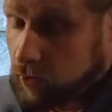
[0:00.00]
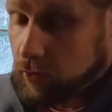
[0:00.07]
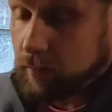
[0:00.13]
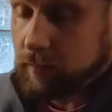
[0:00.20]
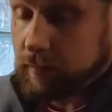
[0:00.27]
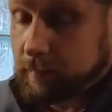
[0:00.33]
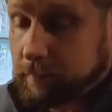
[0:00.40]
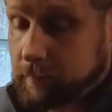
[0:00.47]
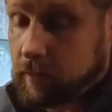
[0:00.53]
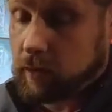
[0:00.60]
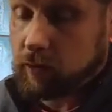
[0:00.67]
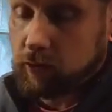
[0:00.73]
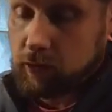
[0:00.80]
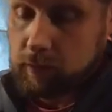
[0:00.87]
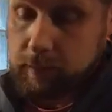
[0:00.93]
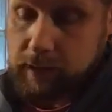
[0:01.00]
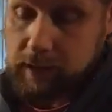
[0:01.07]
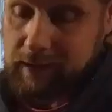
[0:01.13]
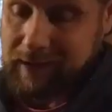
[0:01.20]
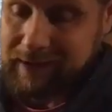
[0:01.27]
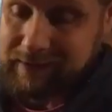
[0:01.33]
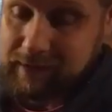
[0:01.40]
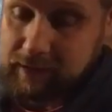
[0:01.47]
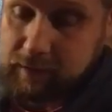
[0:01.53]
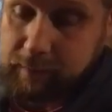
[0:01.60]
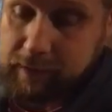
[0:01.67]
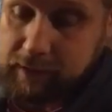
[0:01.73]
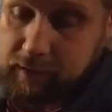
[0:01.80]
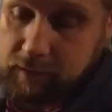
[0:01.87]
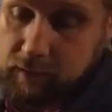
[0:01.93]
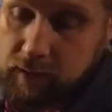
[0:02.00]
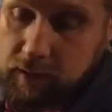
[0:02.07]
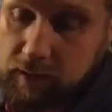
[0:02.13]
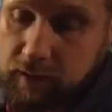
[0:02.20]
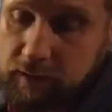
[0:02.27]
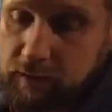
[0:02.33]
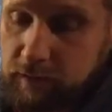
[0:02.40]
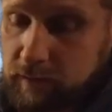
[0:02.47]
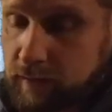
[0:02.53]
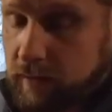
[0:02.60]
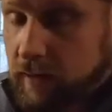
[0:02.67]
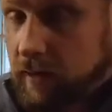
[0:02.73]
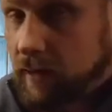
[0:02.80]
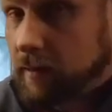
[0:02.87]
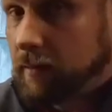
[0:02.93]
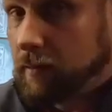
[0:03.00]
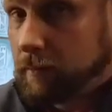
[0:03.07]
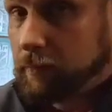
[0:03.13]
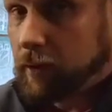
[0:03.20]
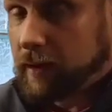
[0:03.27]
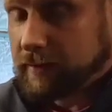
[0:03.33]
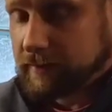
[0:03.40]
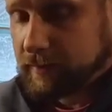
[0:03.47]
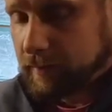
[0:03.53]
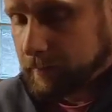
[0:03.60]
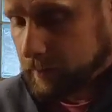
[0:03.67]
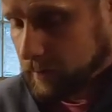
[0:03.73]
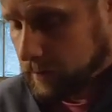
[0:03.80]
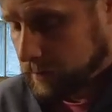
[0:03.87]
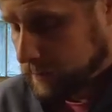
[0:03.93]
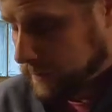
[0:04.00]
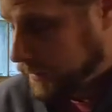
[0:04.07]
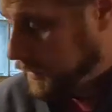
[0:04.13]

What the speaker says: A little bit less expensive than these, but priced similar